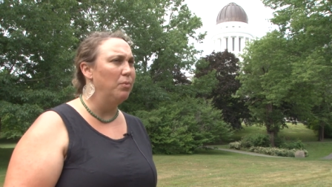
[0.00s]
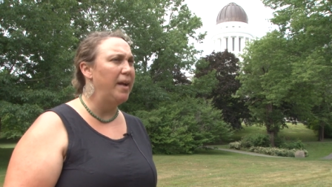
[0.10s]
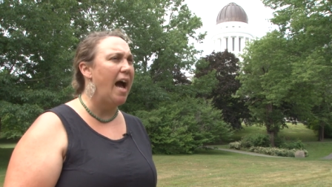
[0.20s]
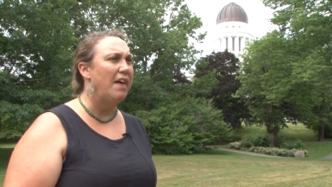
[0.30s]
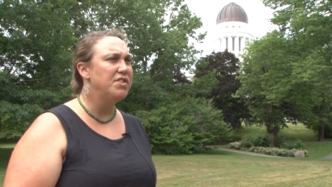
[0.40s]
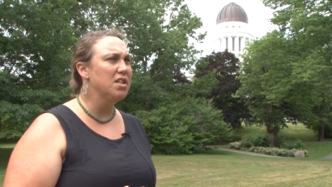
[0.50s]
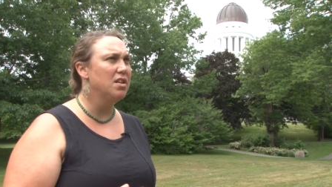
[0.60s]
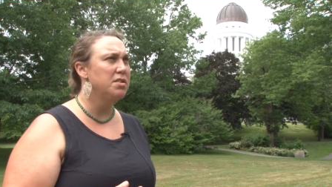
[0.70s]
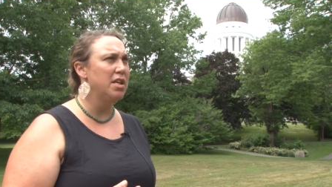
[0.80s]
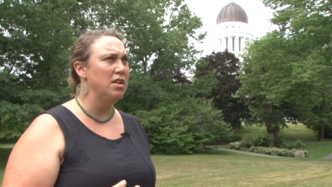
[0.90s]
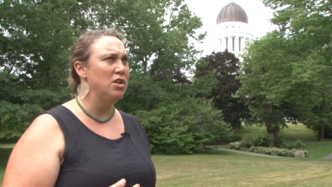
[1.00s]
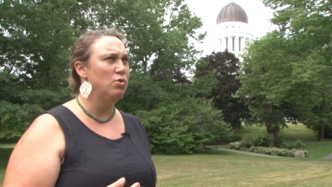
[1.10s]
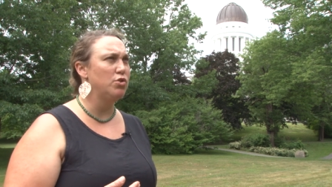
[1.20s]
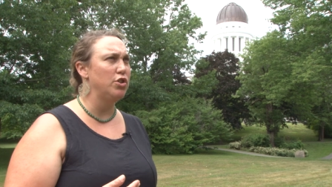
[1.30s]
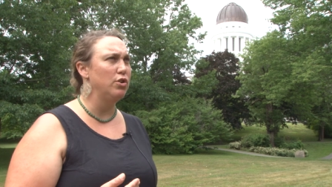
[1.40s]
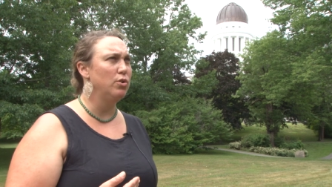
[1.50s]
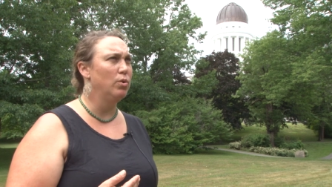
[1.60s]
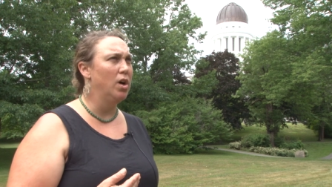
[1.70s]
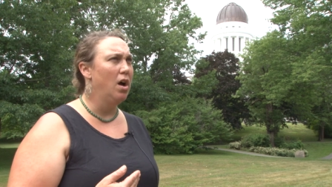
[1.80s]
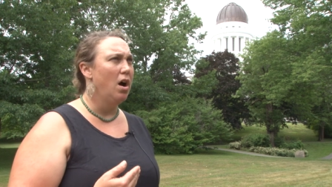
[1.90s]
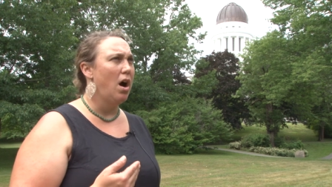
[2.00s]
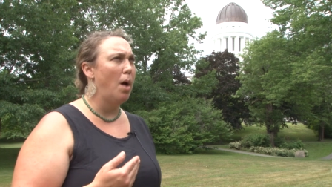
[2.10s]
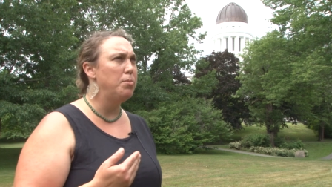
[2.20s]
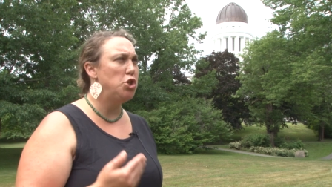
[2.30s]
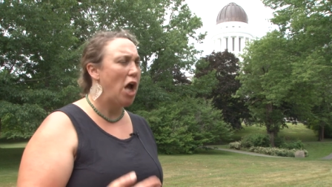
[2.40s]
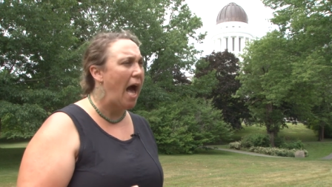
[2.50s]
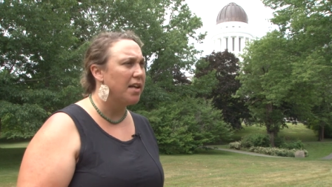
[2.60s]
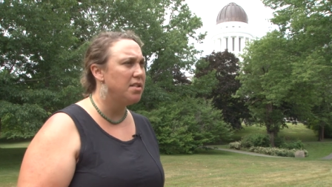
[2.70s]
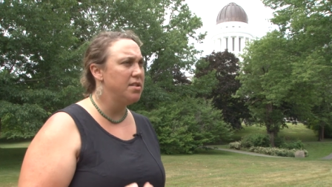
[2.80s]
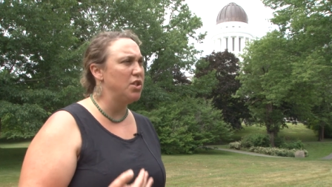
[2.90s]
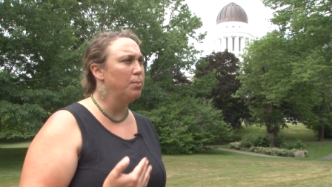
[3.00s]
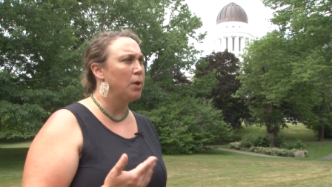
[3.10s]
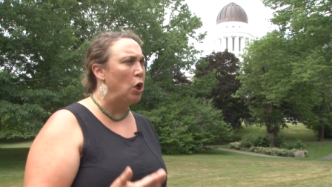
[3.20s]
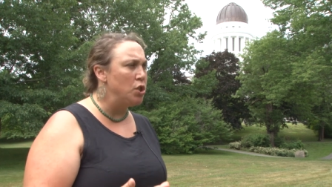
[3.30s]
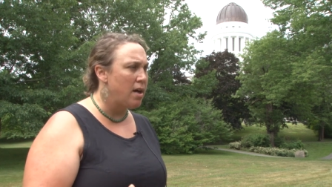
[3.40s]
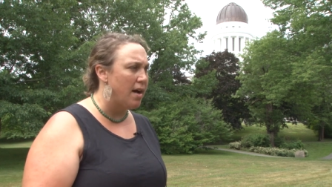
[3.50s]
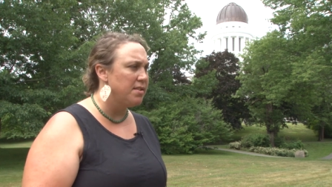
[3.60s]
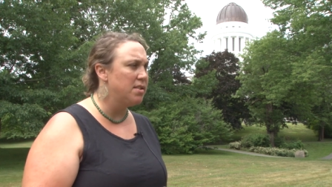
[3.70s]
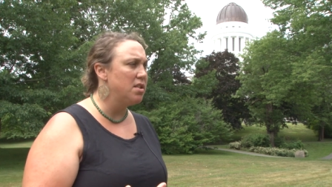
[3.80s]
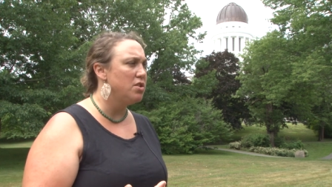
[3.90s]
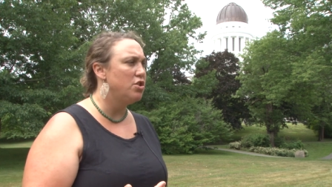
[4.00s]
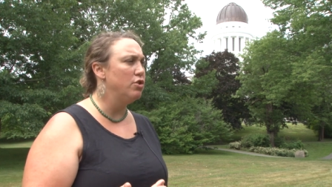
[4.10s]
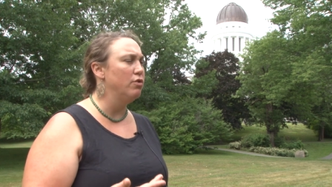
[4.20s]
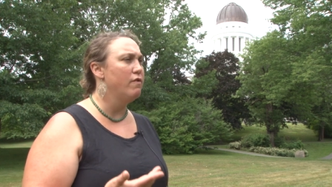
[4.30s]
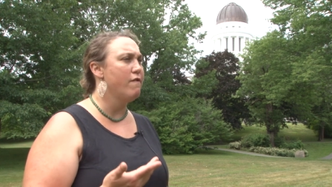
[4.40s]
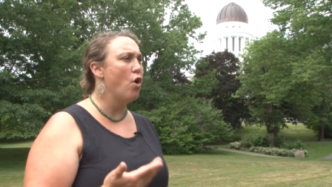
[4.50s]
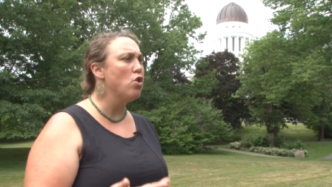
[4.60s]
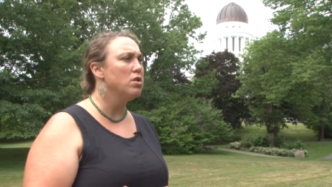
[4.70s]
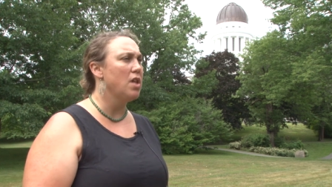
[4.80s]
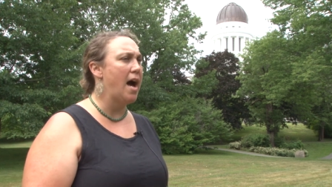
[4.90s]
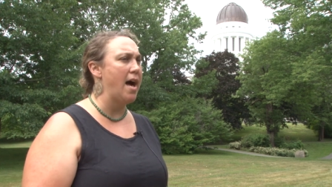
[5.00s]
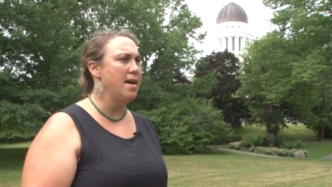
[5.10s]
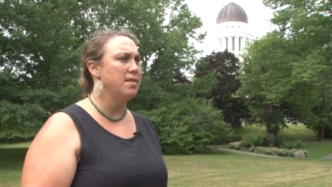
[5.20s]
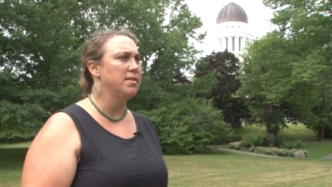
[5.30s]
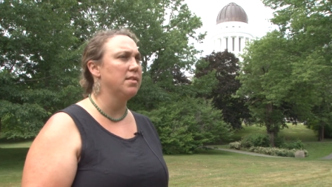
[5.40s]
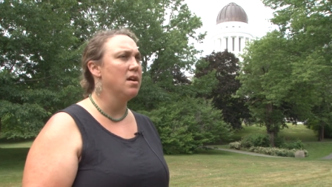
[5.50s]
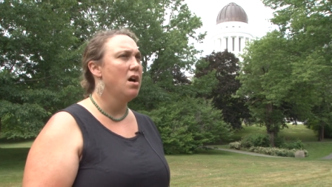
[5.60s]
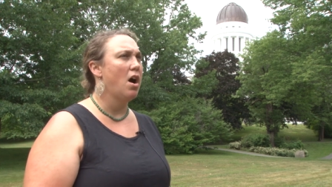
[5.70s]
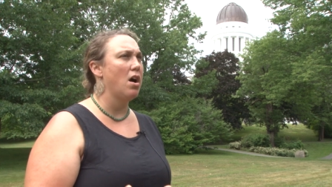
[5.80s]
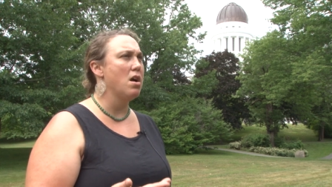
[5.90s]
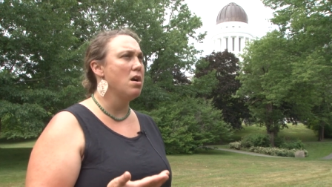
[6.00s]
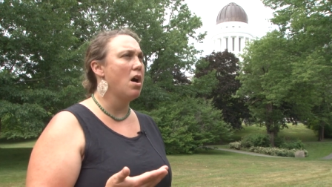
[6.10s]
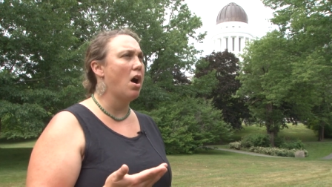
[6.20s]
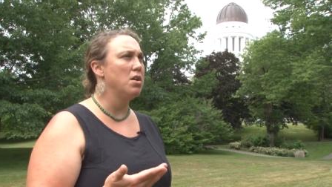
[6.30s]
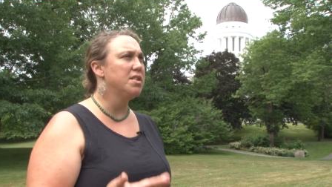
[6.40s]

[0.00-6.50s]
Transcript: We have to continue to object, to protest, to vocalize our, our